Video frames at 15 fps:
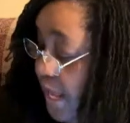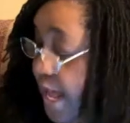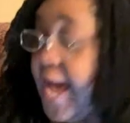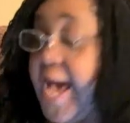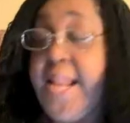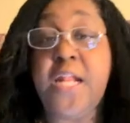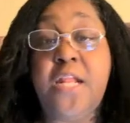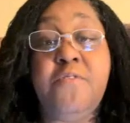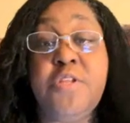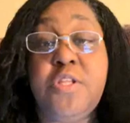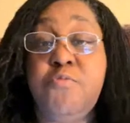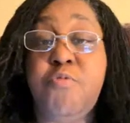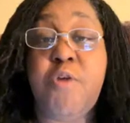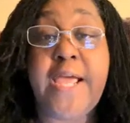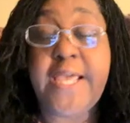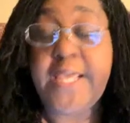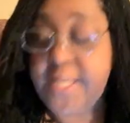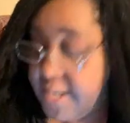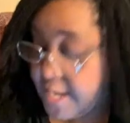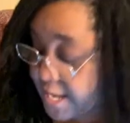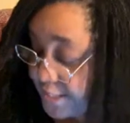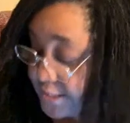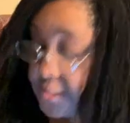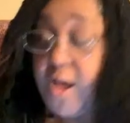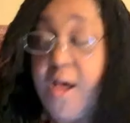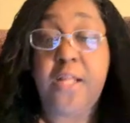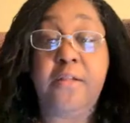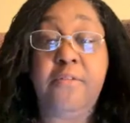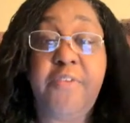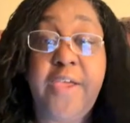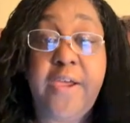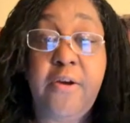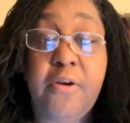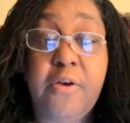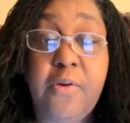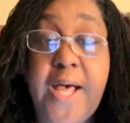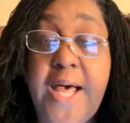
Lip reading: I didn't even recognize Colin Farrell.